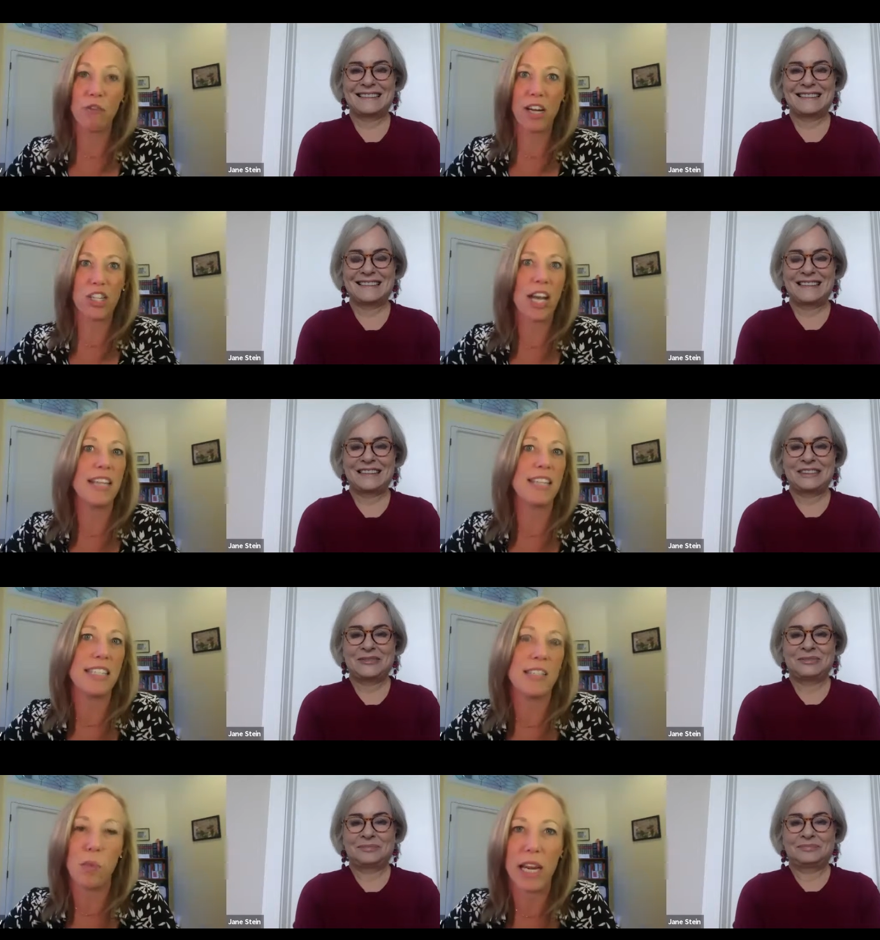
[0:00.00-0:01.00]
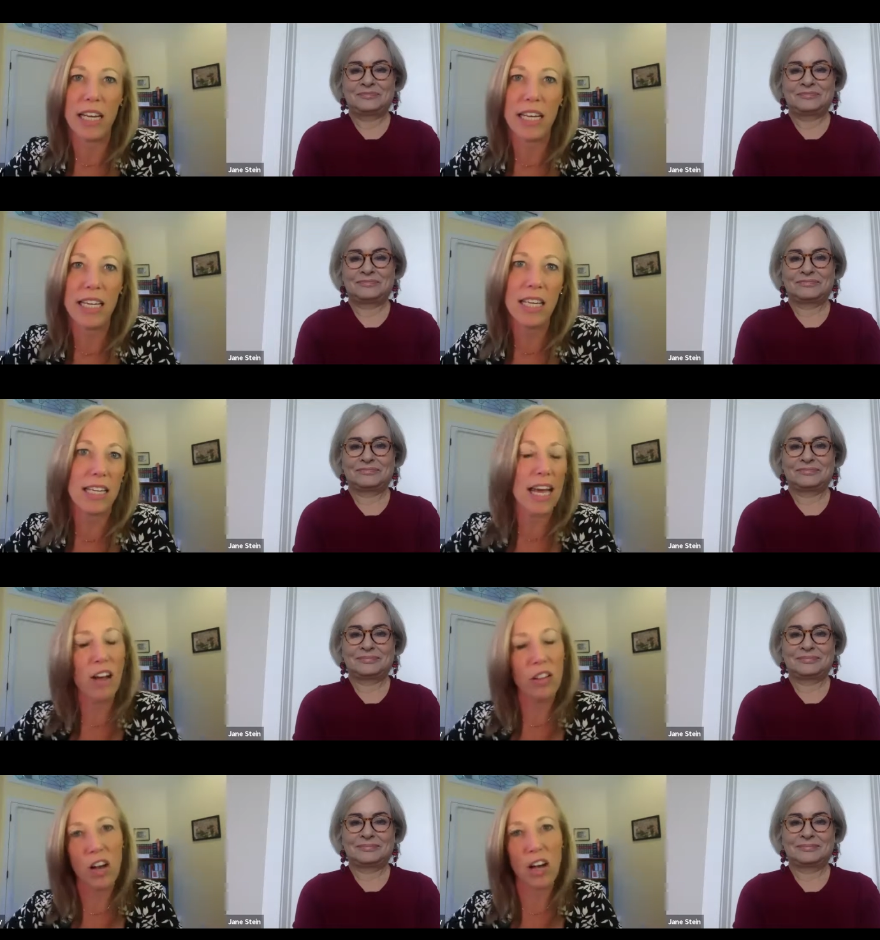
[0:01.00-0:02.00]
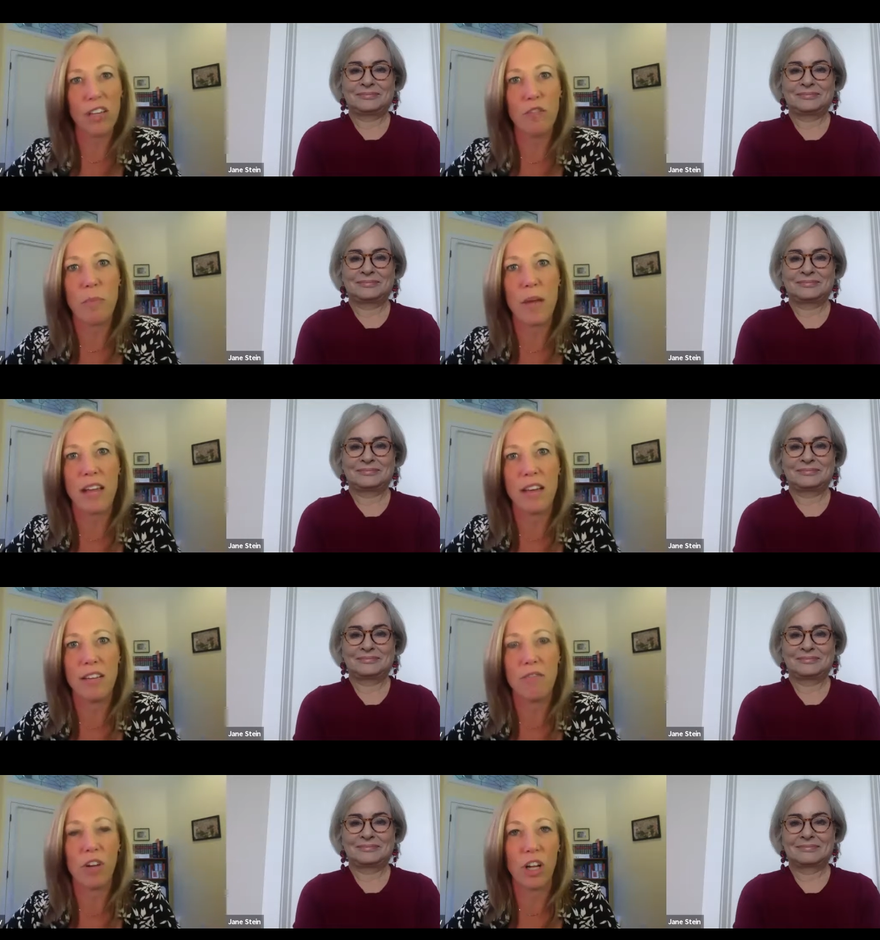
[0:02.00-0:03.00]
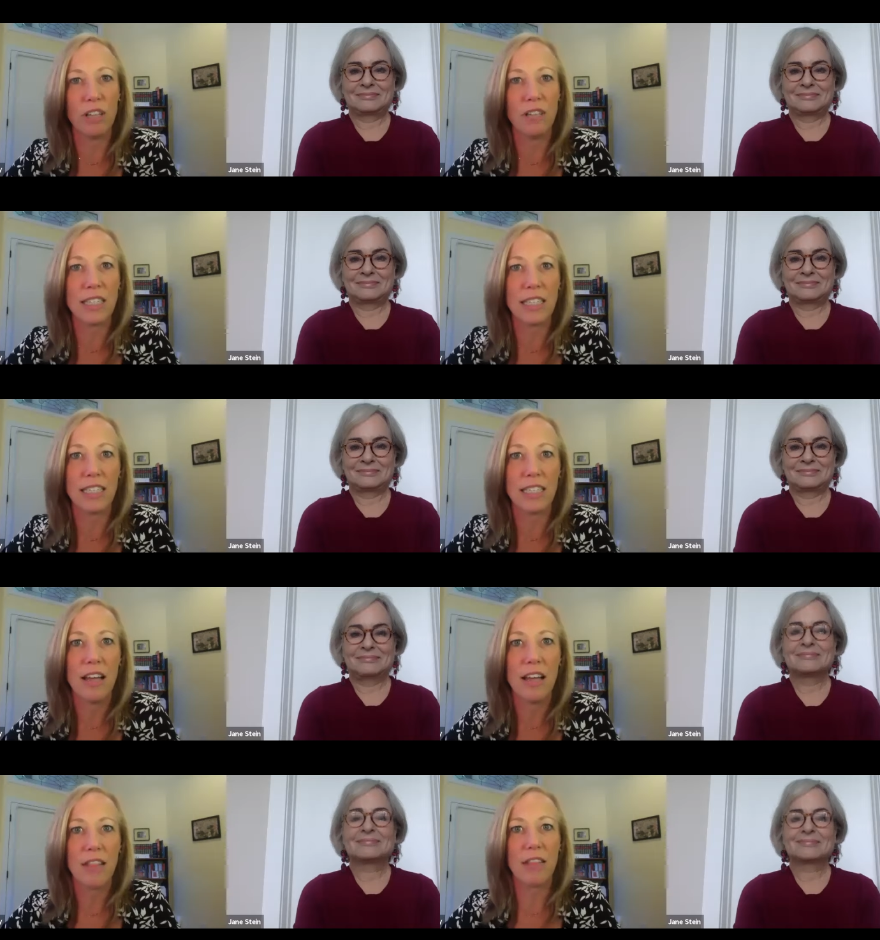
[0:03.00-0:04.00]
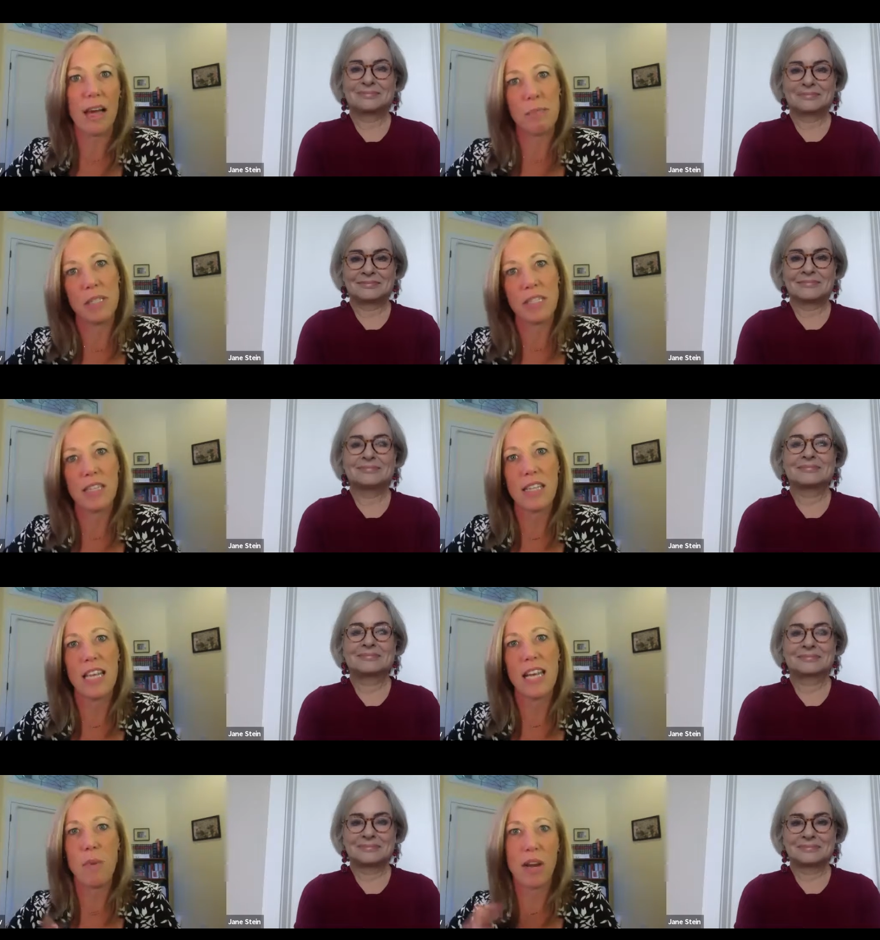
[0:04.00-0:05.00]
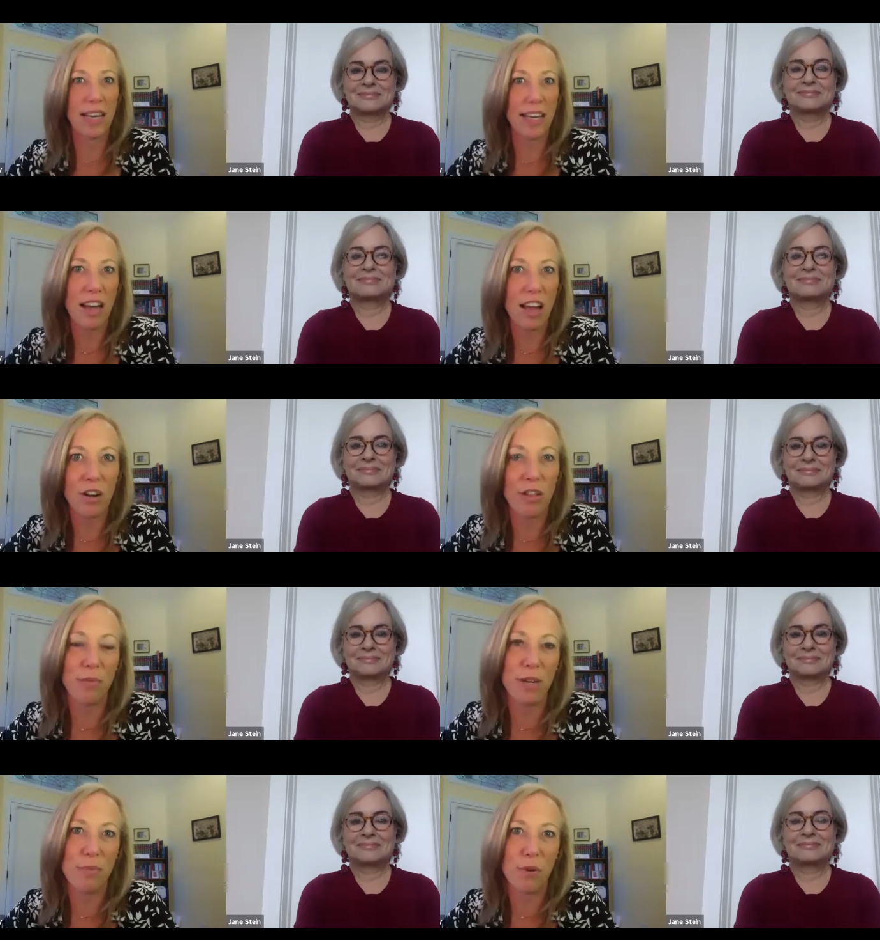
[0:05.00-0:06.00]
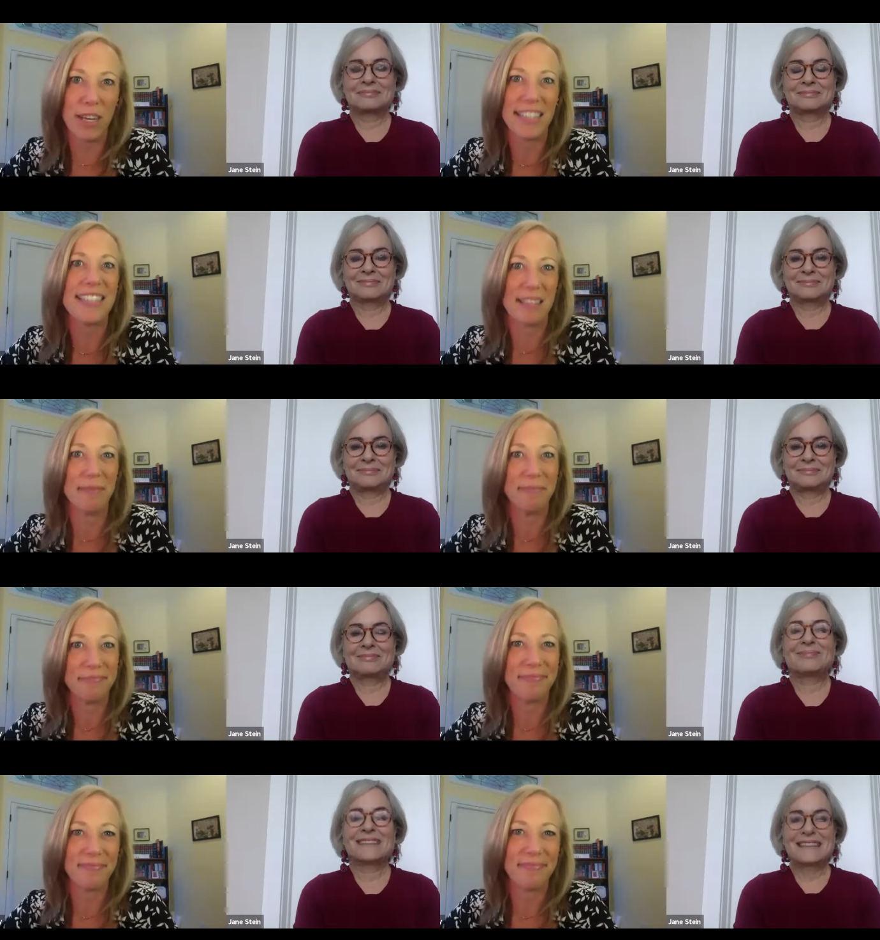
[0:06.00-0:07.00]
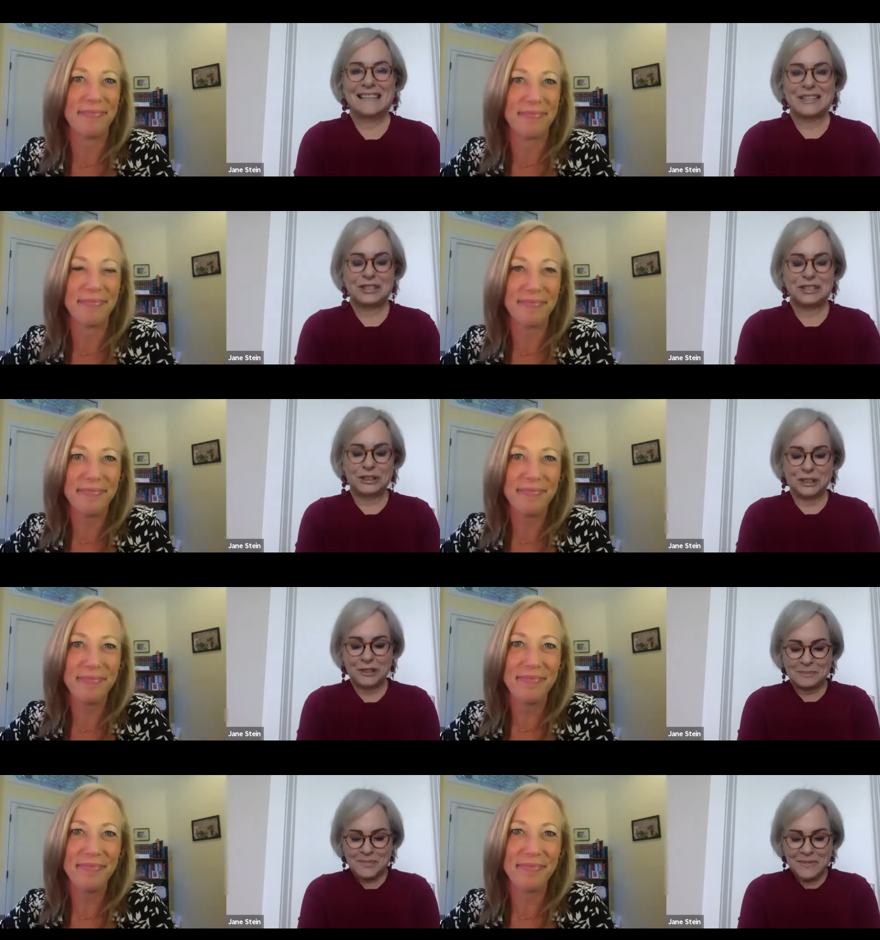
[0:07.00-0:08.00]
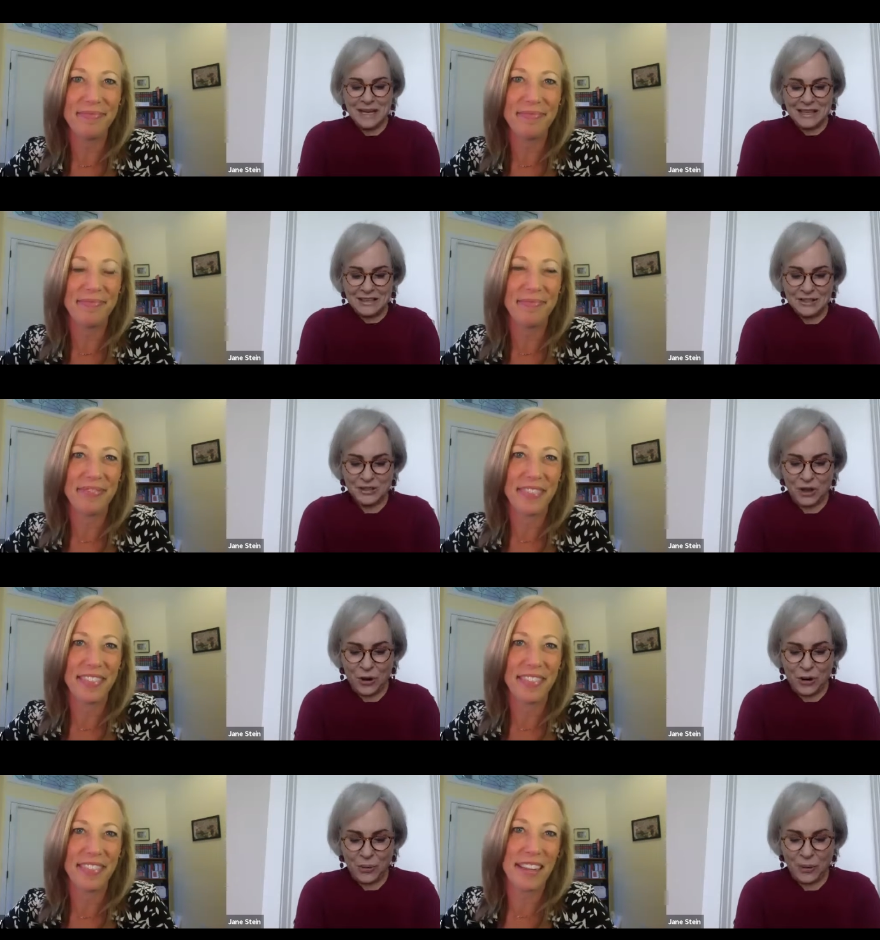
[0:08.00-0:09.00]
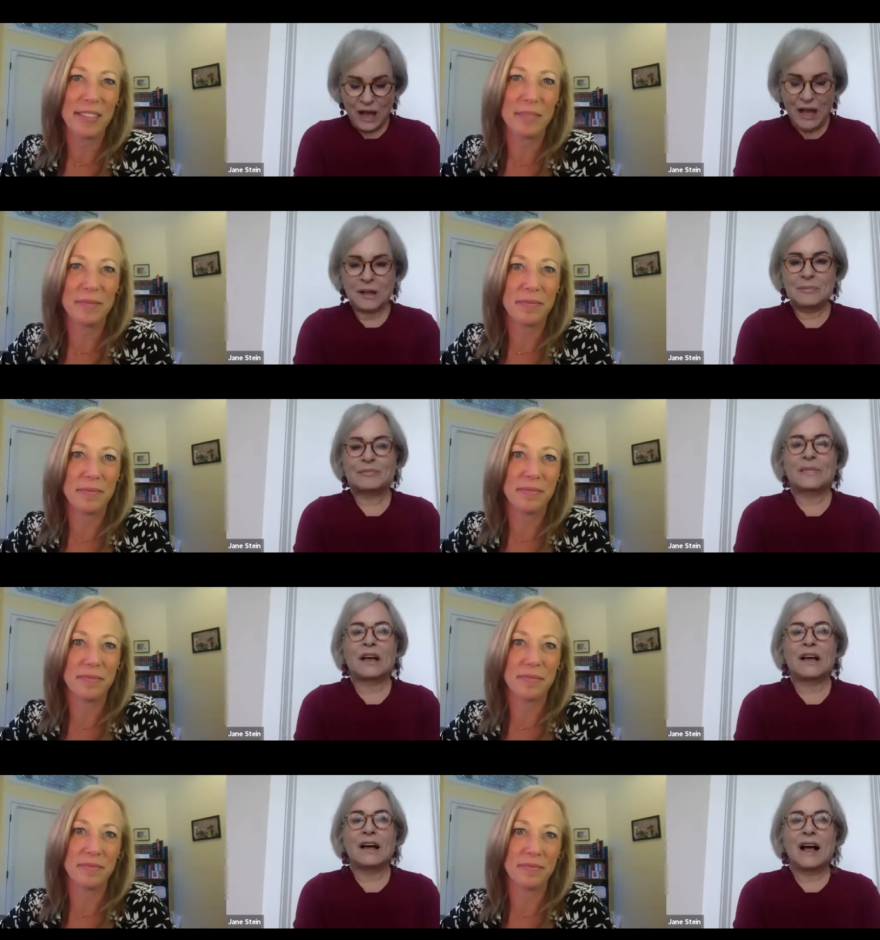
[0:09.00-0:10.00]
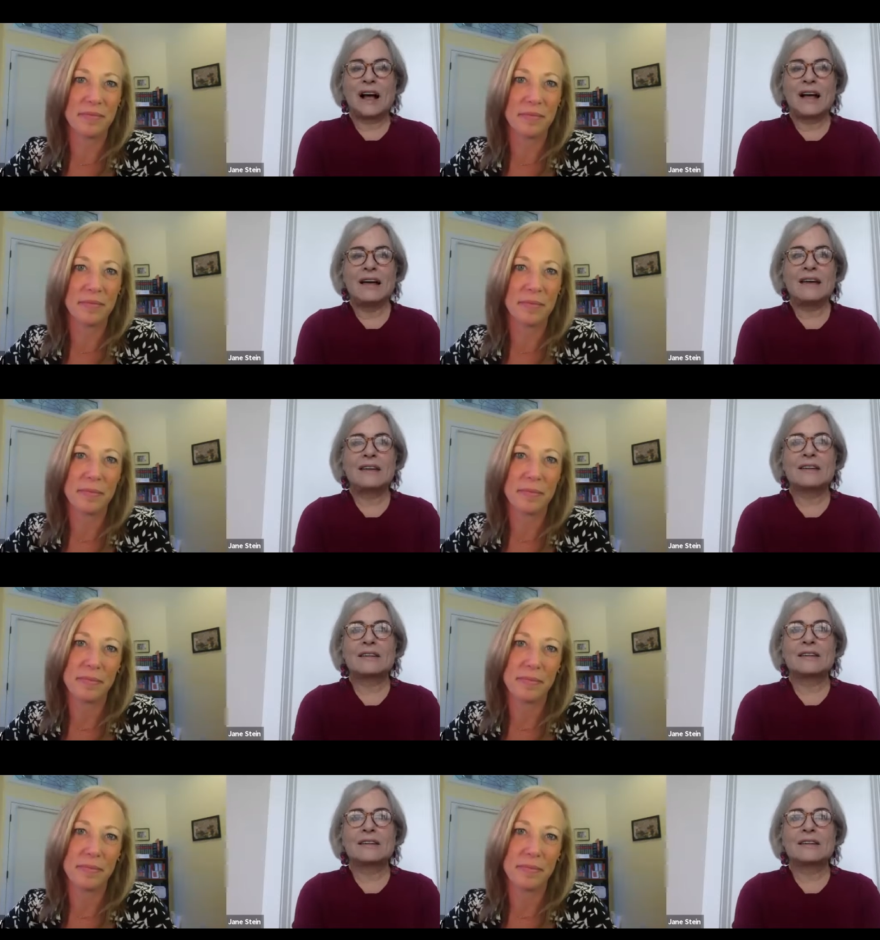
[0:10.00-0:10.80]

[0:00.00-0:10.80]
Speaker 1: franchise is waiting and how long you've been involved in that business, and then I want to hit on our three
Speaker 2: points. Sure. So um, I